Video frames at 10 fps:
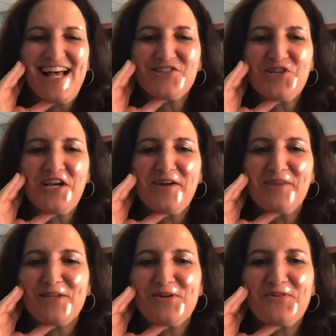I'll
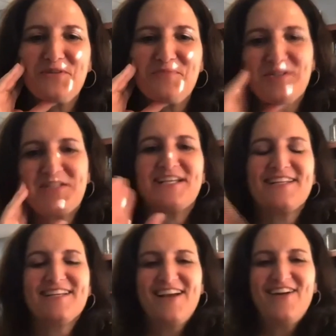share with the whole community.
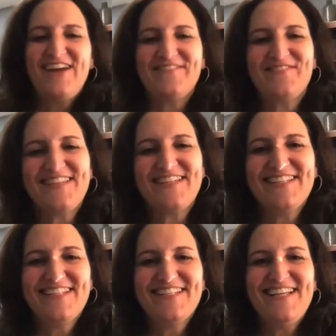All right.
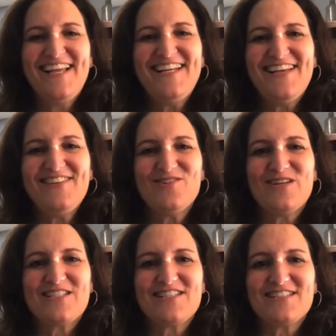Any other
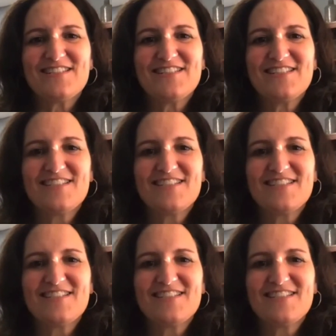questions?